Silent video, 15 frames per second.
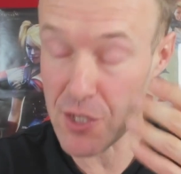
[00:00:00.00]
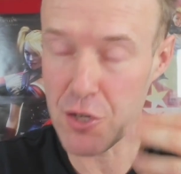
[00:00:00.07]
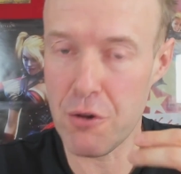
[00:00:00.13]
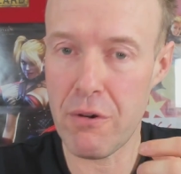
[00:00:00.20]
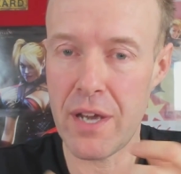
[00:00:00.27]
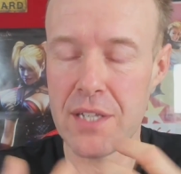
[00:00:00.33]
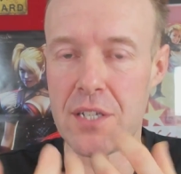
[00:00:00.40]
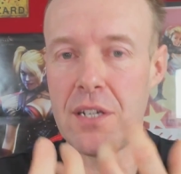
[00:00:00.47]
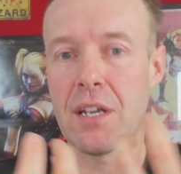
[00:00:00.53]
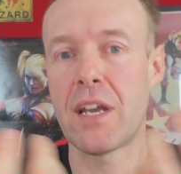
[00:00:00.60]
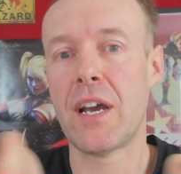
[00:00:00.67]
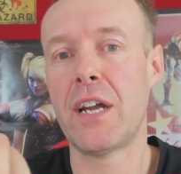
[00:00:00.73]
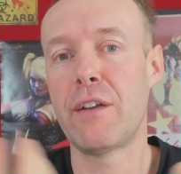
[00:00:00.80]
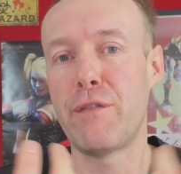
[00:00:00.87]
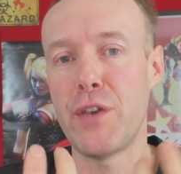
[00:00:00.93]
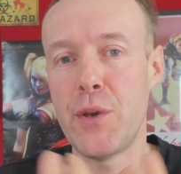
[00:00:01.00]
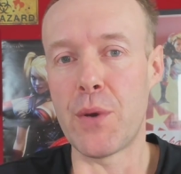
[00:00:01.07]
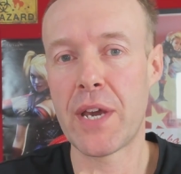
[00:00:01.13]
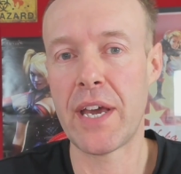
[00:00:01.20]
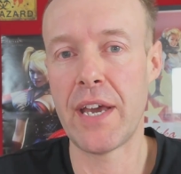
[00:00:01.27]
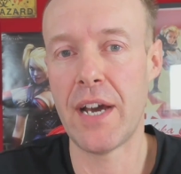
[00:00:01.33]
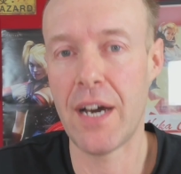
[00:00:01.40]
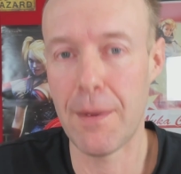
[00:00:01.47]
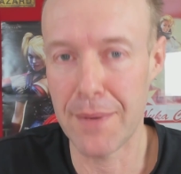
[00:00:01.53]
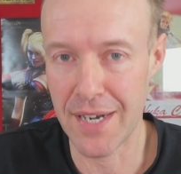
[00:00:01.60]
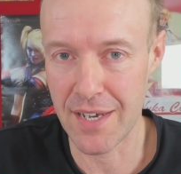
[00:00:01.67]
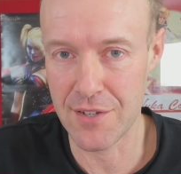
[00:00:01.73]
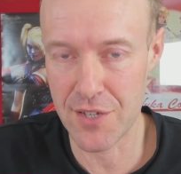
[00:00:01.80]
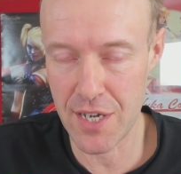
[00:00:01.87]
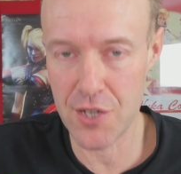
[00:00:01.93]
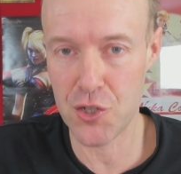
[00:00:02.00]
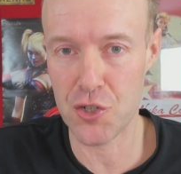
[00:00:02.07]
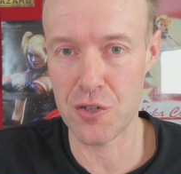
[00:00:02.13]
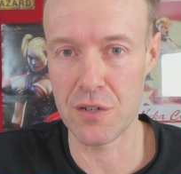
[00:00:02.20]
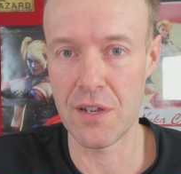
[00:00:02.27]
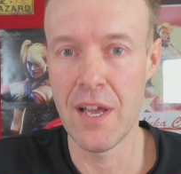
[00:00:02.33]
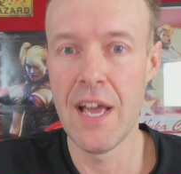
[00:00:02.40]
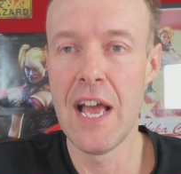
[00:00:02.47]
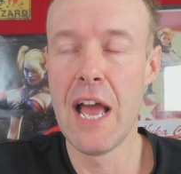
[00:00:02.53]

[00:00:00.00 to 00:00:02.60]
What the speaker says: has created a kind of UK harmonisation,